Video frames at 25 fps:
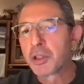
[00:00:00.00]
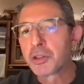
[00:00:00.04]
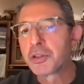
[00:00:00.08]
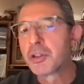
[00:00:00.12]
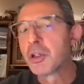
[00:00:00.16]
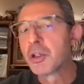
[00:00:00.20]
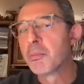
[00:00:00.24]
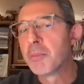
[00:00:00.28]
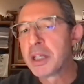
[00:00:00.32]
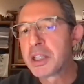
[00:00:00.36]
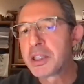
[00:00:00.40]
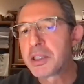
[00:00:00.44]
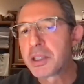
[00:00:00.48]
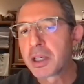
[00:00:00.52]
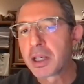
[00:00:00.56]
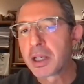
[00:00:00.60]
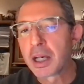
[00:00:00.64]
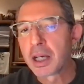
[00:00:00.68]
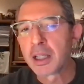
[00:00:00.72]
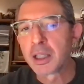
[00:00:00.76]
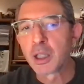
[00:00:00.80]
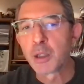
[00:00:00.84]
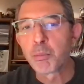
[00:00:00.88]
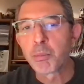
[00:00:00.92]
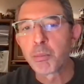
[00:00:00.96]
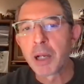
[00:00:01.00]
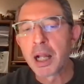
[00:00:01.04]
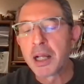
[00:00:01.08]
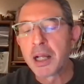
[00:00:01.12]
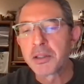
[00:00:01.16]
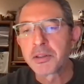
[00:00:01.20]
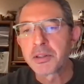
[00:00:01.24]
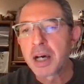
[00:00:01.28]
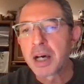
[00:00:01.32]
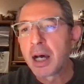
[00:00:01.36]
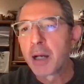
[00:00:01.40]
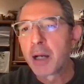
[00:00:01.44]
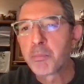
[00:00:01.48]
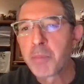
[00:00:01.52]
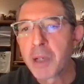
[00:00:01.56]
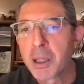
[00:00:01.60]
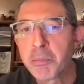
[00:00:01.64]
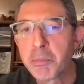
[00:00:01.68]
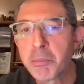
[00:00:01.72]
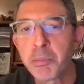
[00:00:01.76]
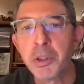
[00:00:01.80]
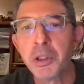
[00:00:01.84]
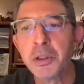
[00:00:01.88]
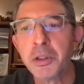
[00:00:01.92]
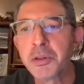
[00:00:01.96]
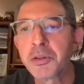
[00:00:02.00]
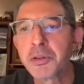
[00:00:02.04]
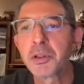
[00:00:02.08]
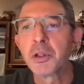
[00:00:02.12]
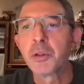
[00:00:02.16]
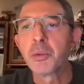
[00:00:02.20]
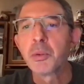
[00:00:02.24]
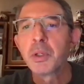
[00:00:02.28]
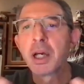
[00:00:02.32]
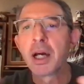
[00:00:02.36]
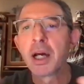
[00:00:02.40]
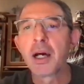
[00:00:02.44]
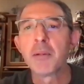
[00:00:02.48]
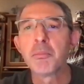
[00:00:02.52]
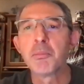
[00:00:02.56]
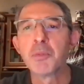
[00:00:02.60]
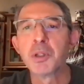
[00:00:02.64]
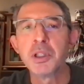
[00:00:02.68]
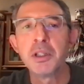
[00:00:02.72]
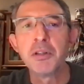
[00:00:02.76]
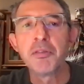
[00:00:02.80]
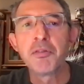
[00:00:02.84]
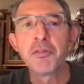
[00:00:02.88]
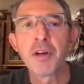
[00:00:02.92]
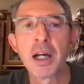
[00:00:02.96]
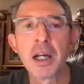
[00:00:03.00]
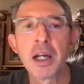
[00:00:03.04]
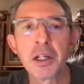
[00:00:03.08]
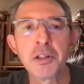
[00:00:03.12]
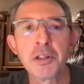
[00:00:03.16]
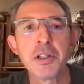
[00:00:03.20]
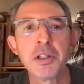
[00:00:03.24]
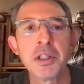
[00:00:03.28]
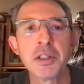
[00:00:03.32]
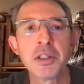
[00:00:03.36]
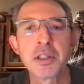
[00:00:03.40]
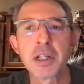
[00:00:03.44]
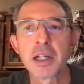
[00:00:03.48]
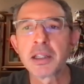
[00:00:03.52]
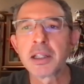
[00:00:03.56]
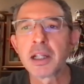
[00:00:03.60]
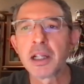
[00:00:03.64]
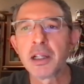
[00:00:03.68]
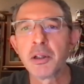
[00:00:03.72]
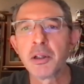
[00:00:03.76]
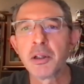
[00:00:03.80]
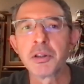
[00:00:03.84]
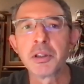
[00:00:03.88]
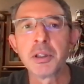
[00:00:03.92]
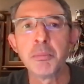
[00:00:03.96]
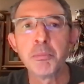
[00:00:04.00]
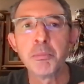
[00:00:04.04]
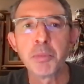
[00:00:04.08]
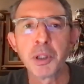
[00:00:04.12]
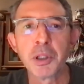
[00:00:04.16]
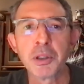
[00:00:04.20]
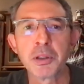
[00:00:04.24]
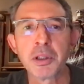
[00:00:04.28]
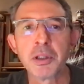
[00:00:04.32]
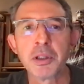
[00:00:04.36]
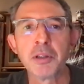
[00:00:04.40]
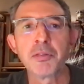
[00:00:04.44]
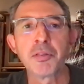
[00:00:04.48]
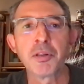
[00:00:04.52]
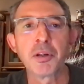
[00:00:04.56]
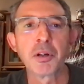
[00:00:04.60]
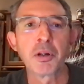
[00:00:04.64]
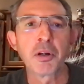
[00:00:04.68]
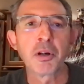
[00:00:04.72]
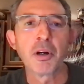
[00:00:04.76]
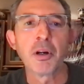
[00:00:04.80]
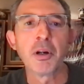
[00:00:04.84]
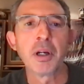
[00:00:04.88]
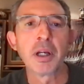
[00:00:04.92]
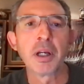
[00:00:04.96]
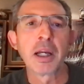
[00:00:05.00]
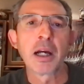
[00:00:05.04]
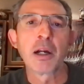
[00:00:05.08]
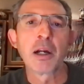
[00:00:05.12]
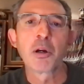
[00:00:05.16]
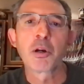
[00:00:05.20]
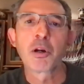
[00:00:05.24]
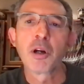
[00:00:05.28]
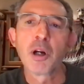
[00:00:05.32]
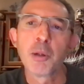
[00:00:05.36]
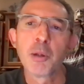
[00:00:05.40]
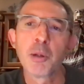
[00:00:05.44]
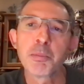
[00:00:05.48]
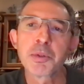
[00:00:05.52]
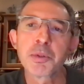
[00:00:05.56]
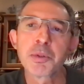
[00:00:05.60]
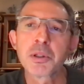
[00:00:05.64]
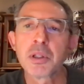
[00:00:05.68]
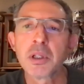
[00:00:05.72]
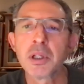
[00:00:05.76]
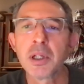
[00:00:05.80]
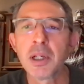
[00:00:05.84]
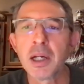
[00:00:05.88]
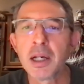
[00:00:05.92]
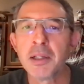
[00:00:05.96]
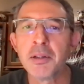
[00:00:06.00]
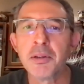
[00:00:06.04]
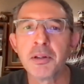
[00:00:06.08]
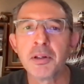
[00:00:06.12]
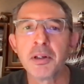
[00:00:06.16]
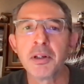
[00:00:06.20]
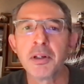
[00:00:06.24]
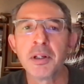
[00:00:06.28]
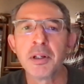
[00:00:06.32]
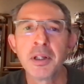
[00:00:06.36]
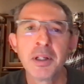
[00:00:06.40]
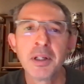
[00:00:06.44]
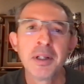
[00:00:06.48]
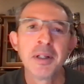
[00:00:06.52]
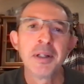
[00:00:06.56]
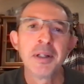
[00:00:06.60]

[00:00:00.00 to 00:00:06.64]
domesticated plants are pampered, so we are modifying genes that are not important for growing our crops under